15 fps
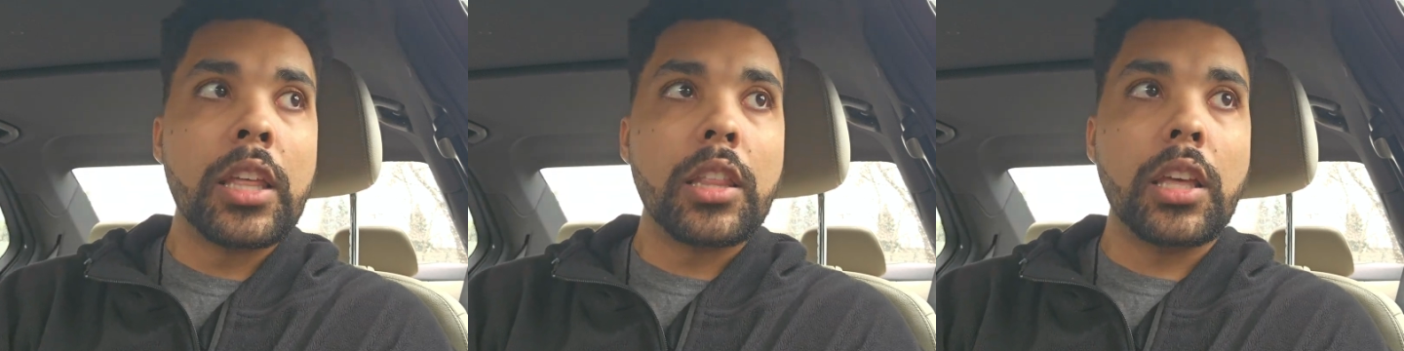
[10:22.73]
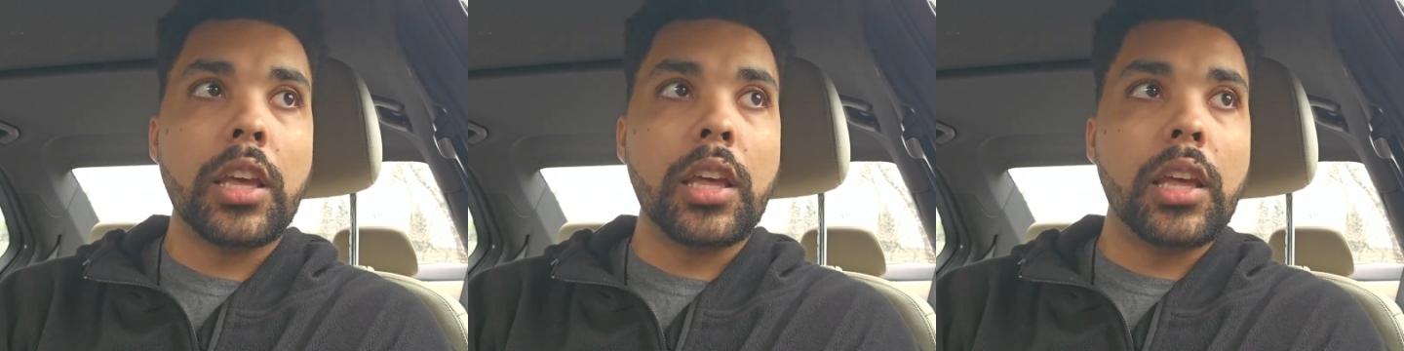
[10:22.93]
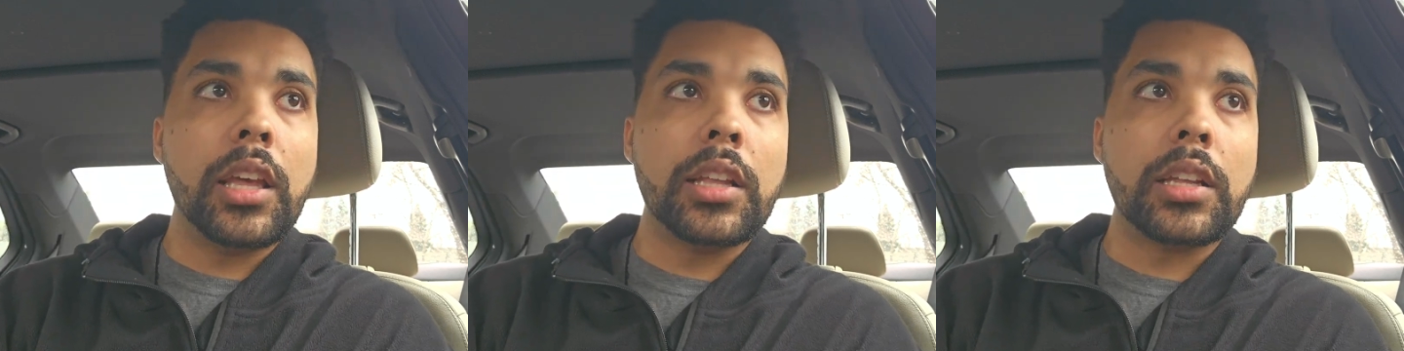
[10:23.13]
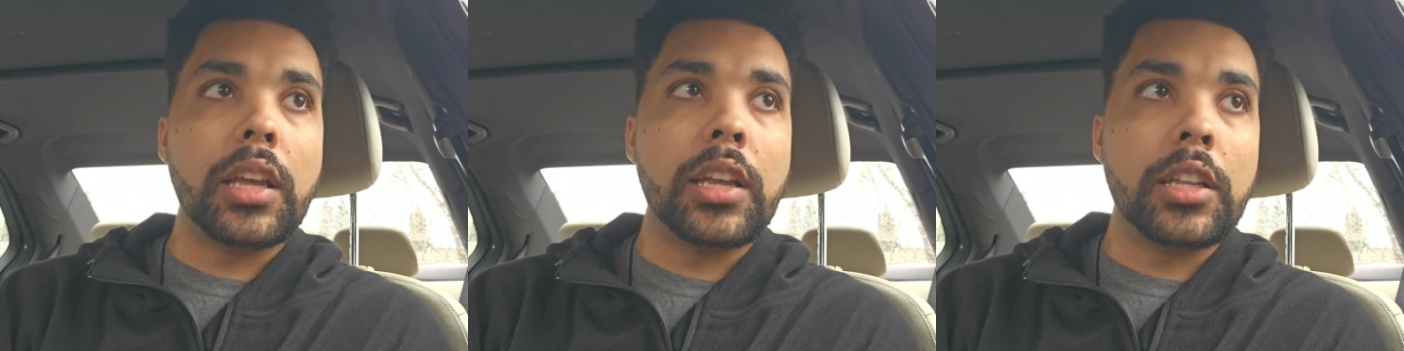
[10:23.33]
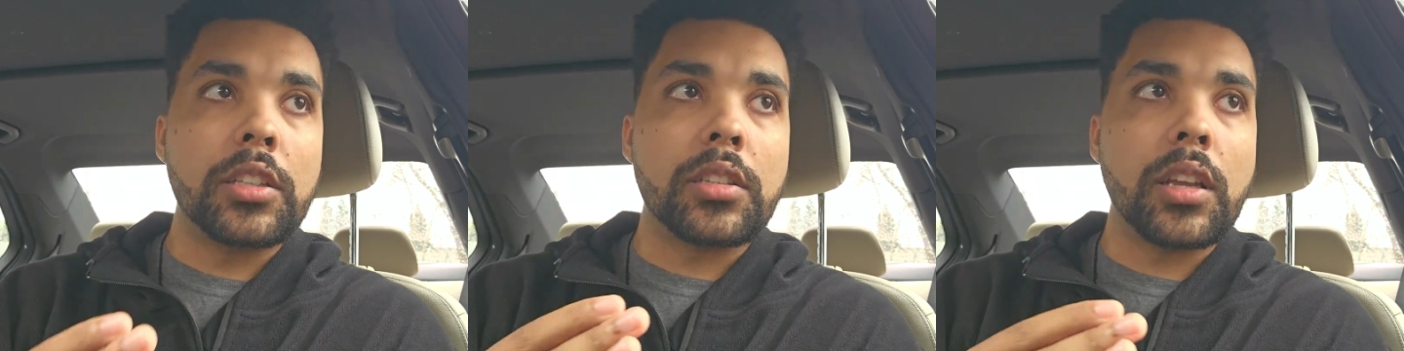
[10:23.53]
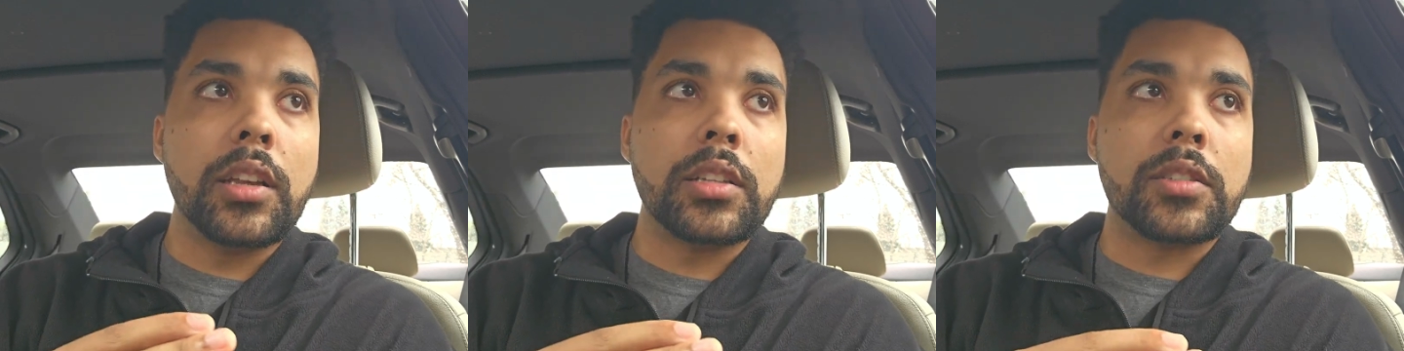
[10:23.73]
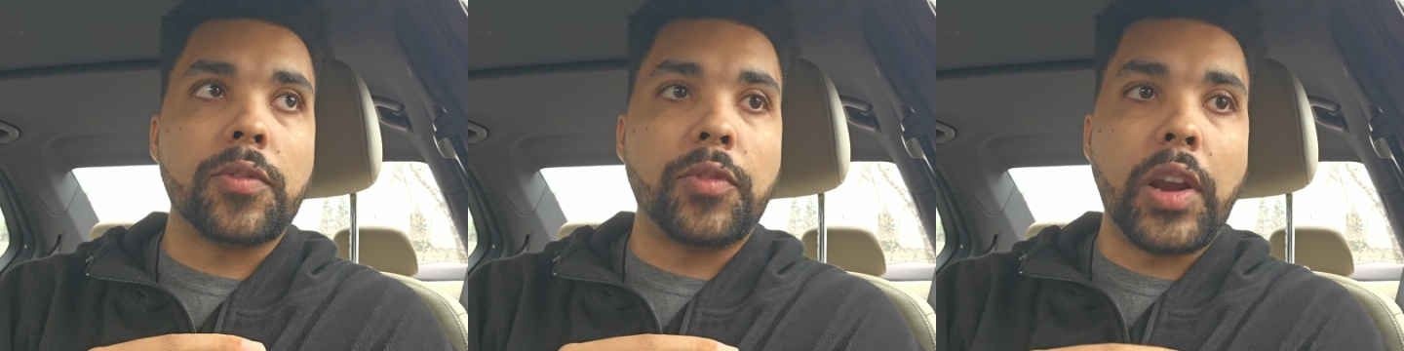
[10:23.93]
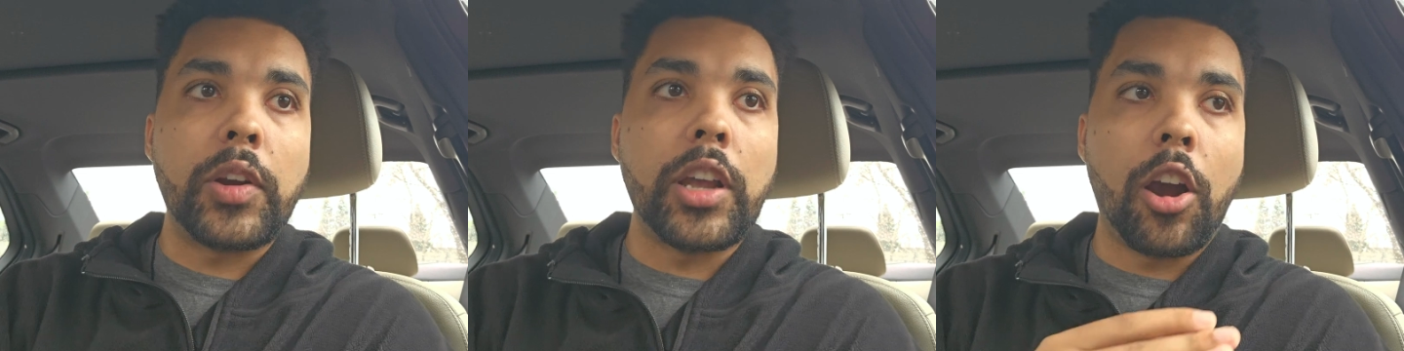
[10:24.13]
It's
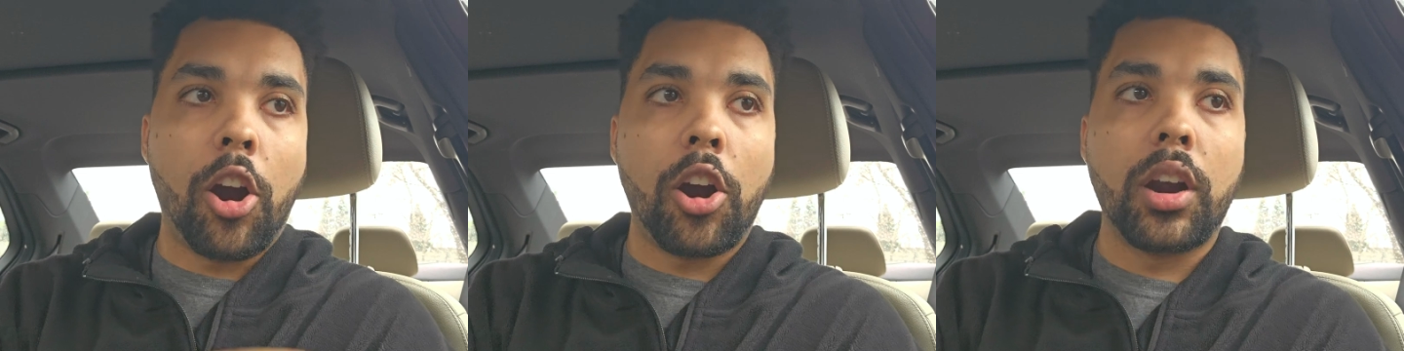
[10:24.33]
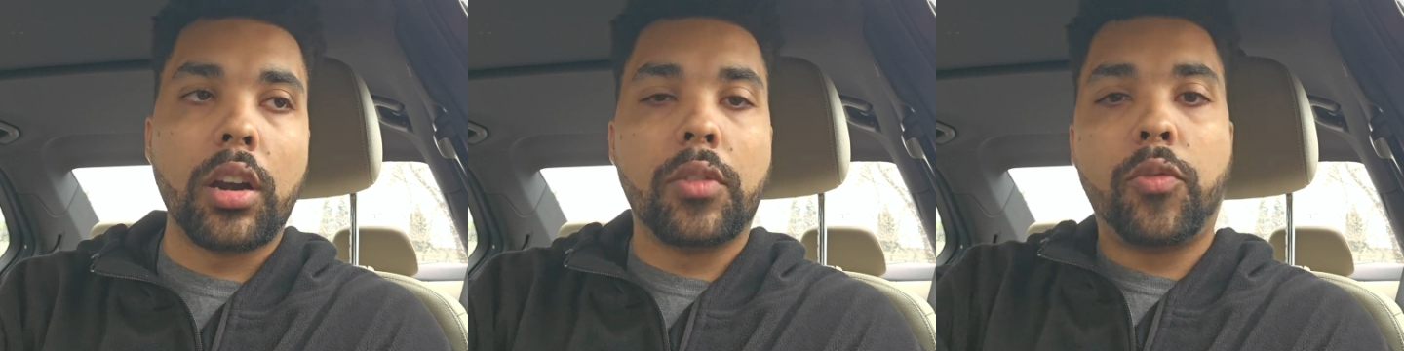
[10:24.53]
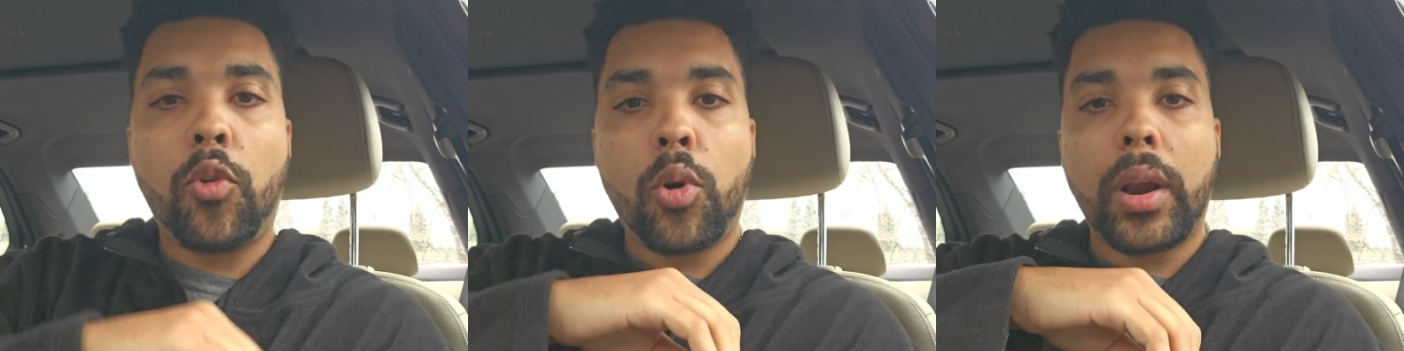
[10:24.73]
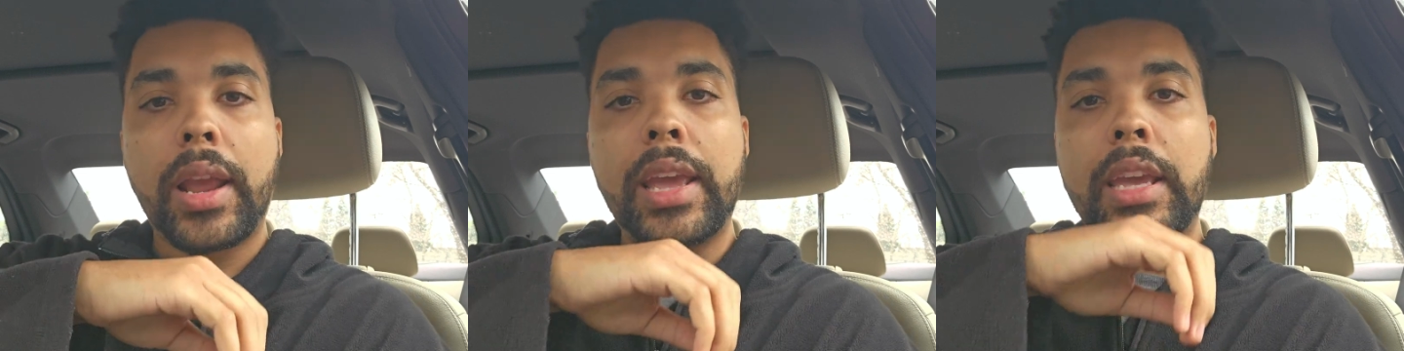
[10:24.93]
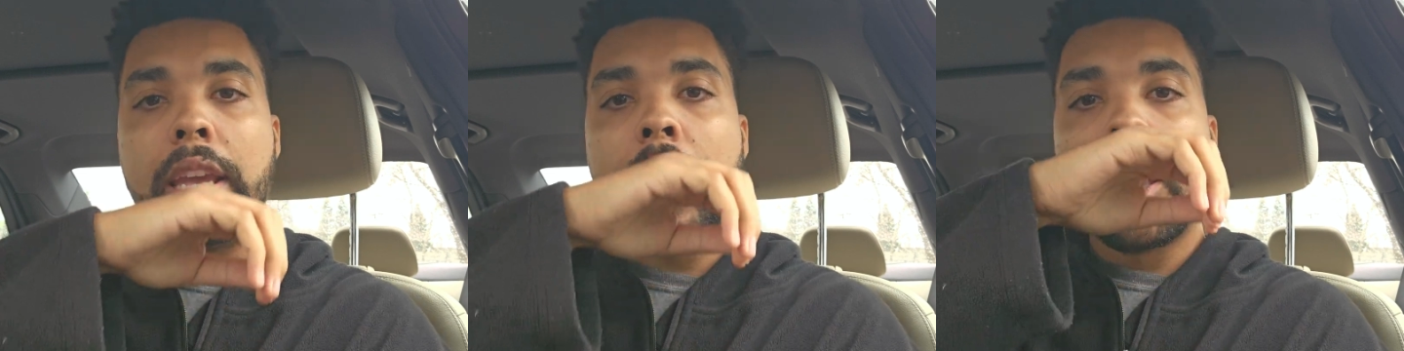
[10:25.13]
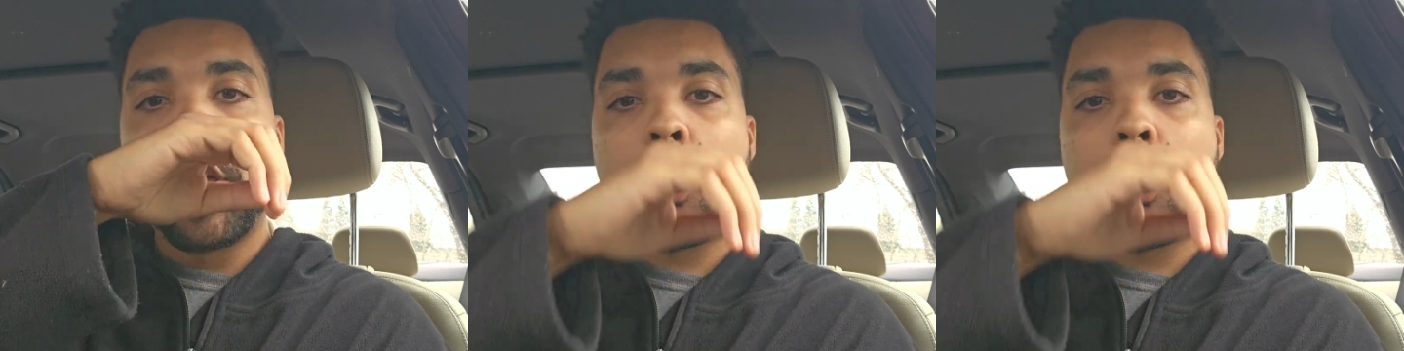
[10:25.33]
very hard for a